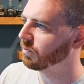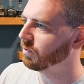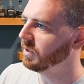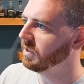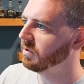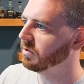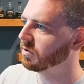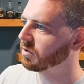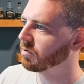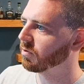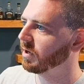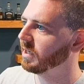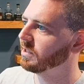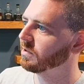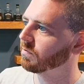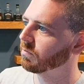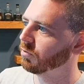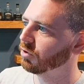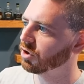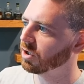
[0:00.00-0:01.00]
We use
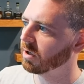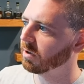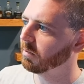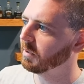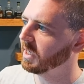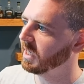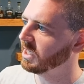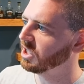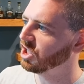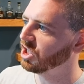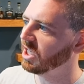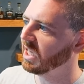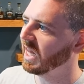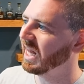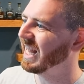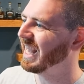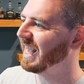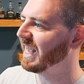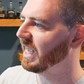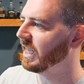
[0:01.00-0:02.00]
grains from Germany,
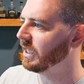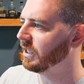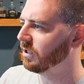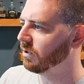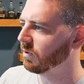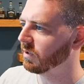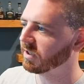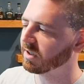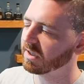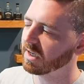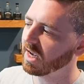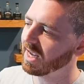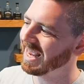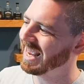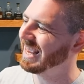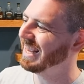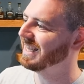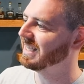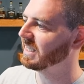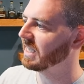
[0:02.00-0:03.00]
Chile, USA,
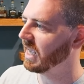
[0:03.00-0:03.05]
and